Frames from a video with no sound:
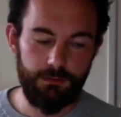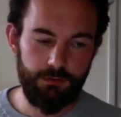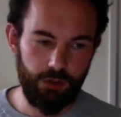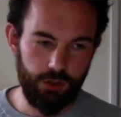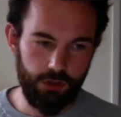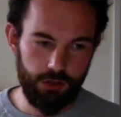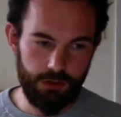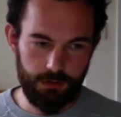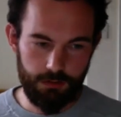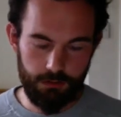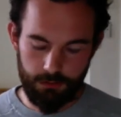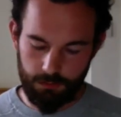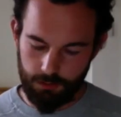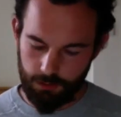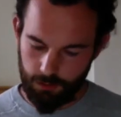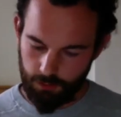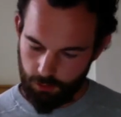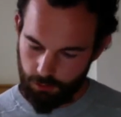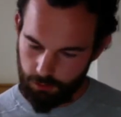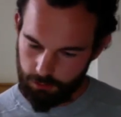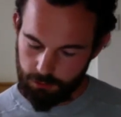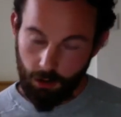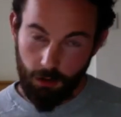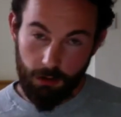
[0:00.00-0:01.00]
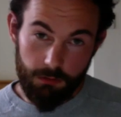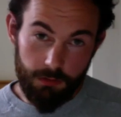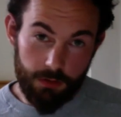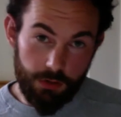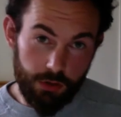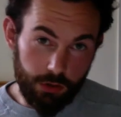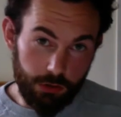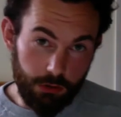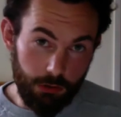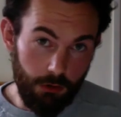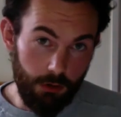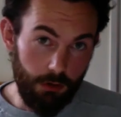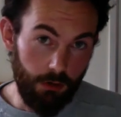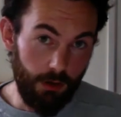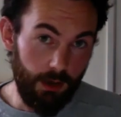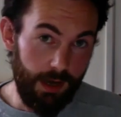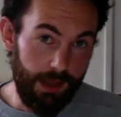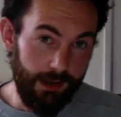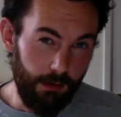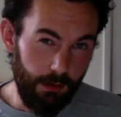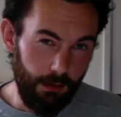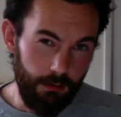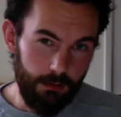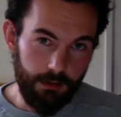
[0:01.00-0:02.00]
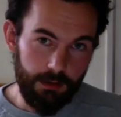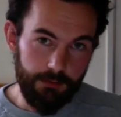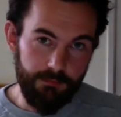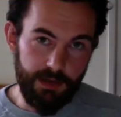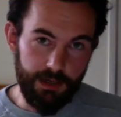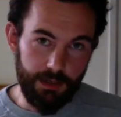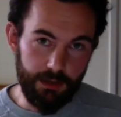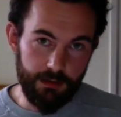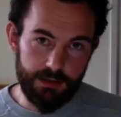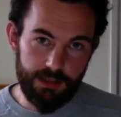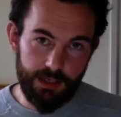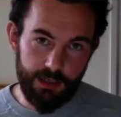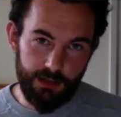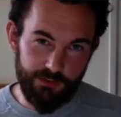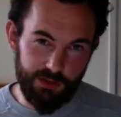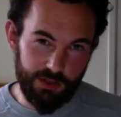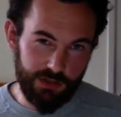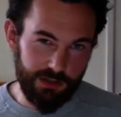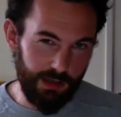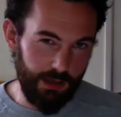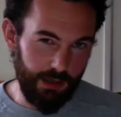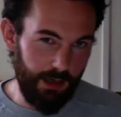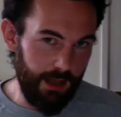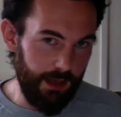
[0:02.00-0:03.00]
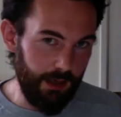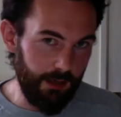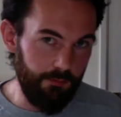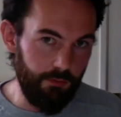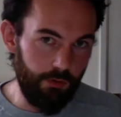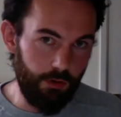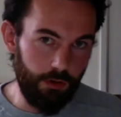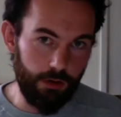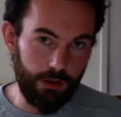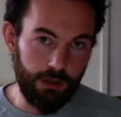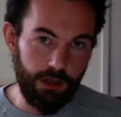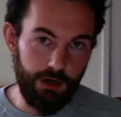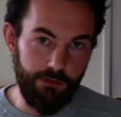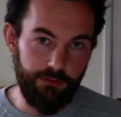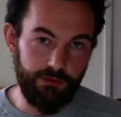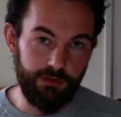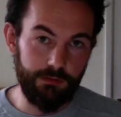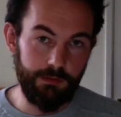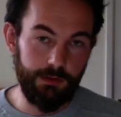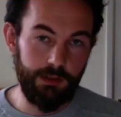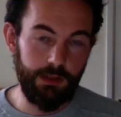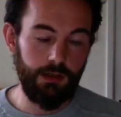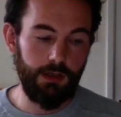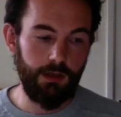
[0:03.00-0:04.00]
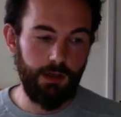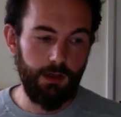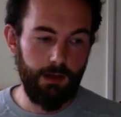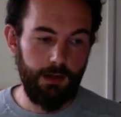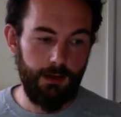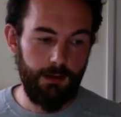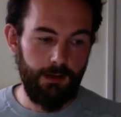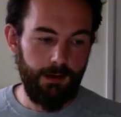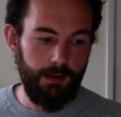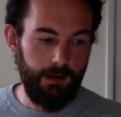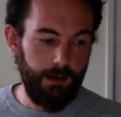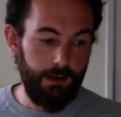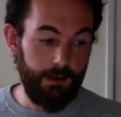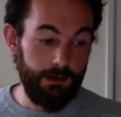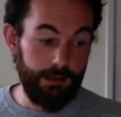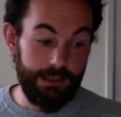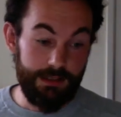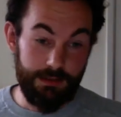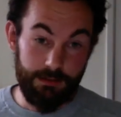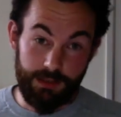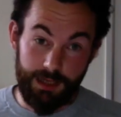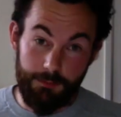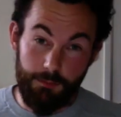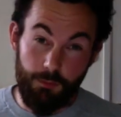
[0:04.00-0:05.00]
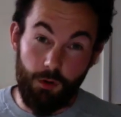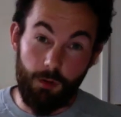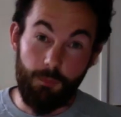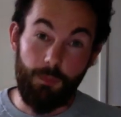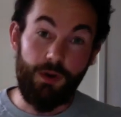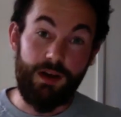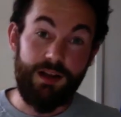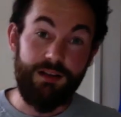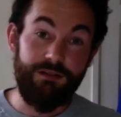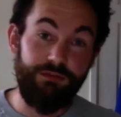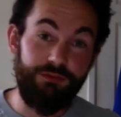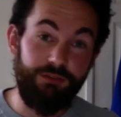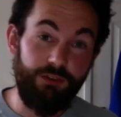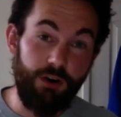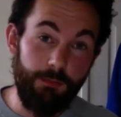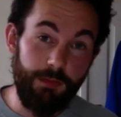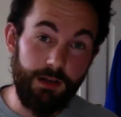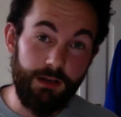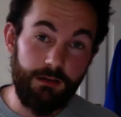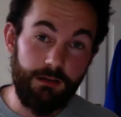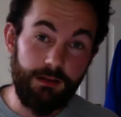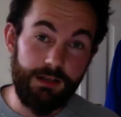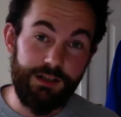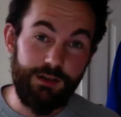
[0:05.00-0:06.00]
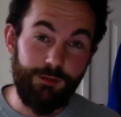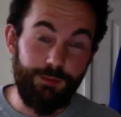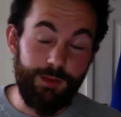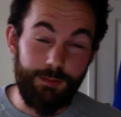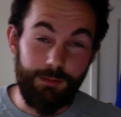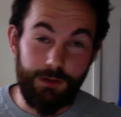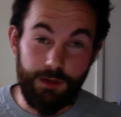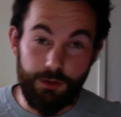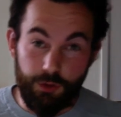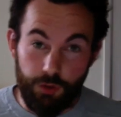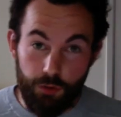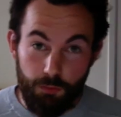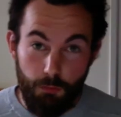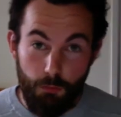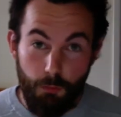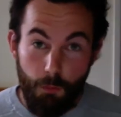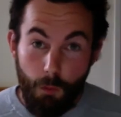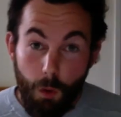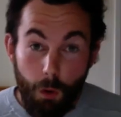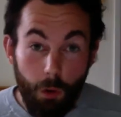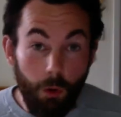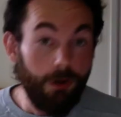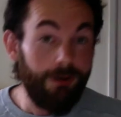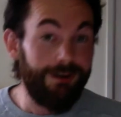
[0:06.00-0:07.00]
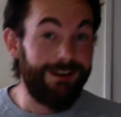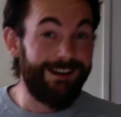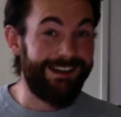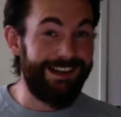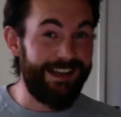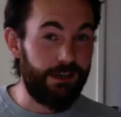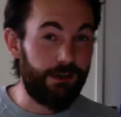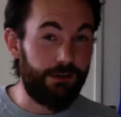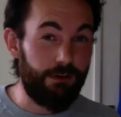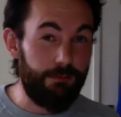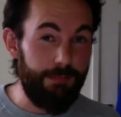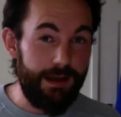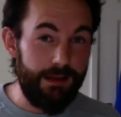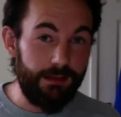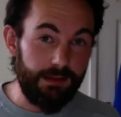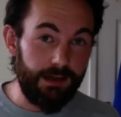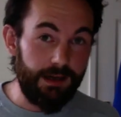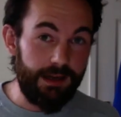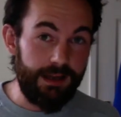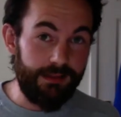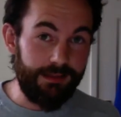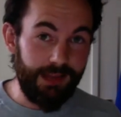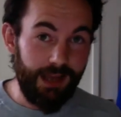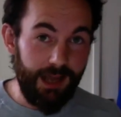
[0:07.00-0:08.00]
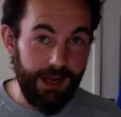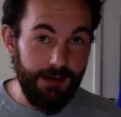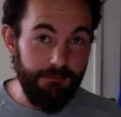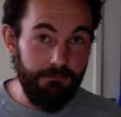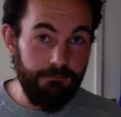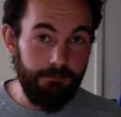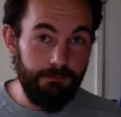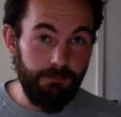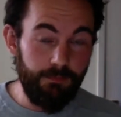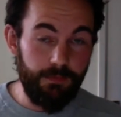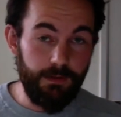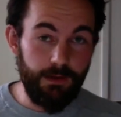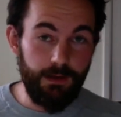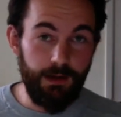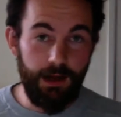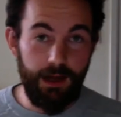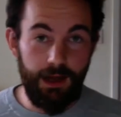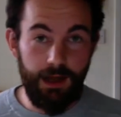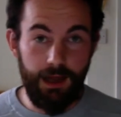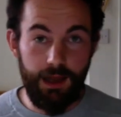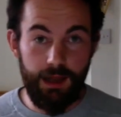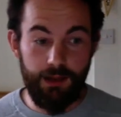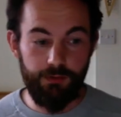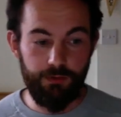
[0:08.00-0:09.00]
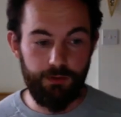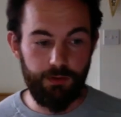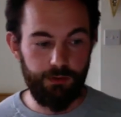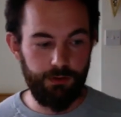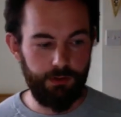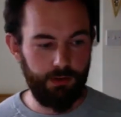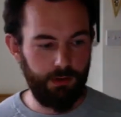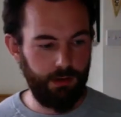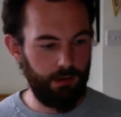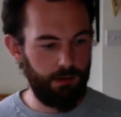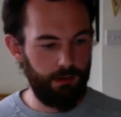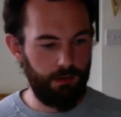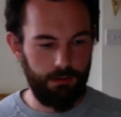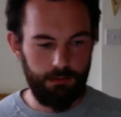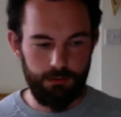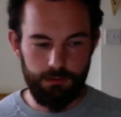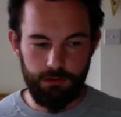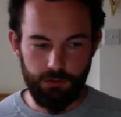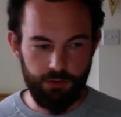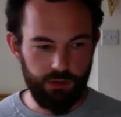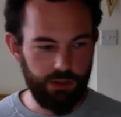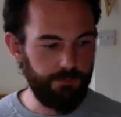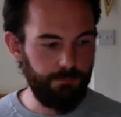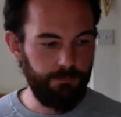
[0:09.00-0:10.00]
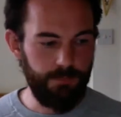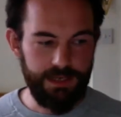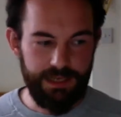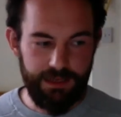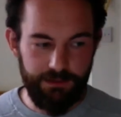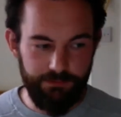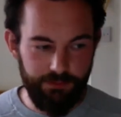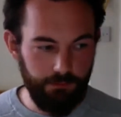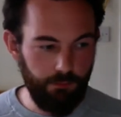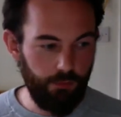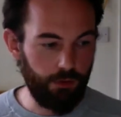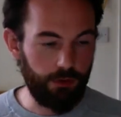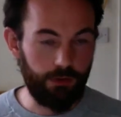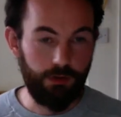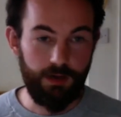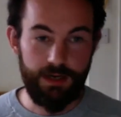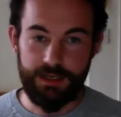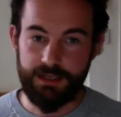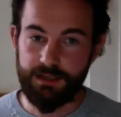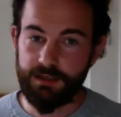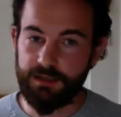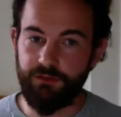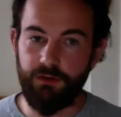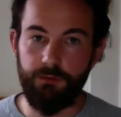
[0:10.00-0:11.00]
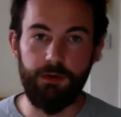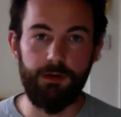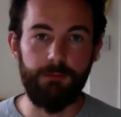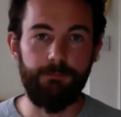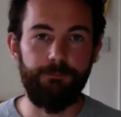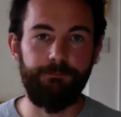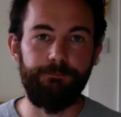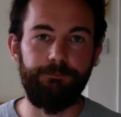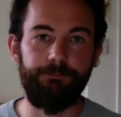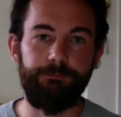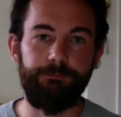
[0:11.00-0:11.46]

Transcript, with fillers: Just turn the screw a little and make yourself just a little more uncomfortable, and you'll get more brave from it, and you'll be able to do more incrementally in time, and you'll just be given more graces from it.